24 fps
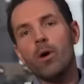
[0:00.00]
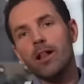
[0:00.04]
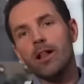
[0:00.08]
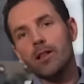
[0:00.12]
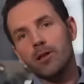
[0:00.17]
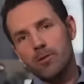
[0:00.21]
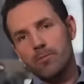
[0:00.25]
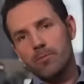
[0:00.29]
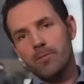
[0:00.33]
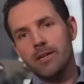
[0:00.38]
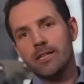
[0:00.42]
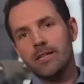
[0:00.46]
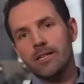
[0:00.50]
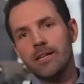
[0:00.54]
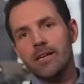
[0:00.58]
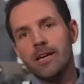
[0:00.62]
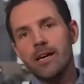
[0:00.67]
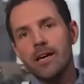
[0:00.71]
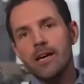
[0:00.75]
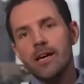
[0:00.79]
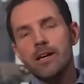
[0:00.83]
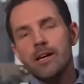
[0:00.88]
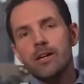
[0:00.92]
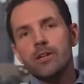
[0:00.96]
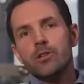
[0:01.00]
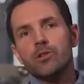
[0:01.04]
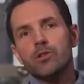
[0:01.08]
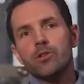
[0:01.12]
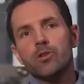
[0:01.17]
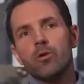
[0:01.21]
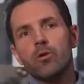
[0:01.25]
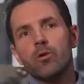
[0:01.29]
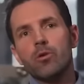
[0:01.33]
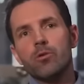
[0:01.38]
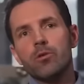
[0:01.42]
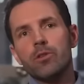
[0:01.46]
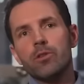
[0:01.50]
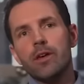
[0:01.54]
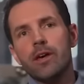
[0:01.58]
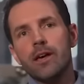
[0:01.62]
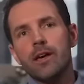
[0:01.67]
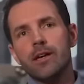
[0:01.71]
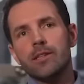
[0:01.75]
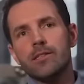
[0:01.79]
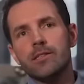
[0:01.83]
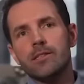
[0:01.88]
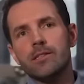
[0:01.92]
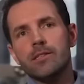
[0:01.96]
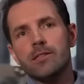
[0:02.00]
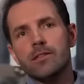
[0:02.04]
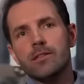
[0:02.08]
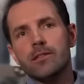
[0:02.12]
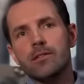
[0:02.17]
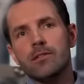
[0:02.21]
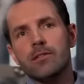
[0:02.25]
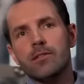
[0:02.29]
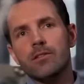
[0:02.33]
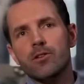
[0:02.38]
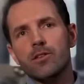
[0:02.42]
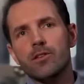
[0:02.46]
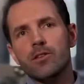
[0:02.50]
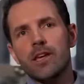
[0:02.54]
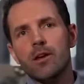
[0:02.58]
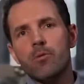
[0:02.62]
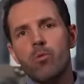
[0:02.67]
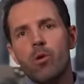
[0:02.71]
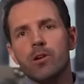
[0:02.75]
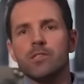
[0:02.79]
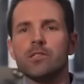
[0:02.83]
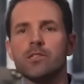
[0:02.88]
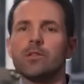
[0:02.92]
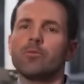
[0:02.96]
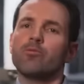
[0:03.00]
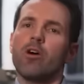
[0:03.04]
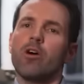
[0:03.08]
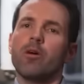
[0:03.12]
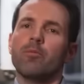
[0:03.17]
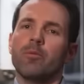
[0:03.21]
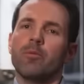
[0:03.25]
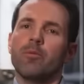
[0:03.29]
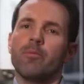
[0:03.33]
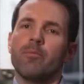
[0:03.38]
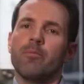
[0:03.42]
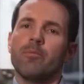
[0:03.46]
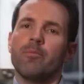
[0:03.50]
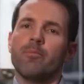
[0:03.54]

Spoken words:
welcoming. So it's... What's the problem? That's not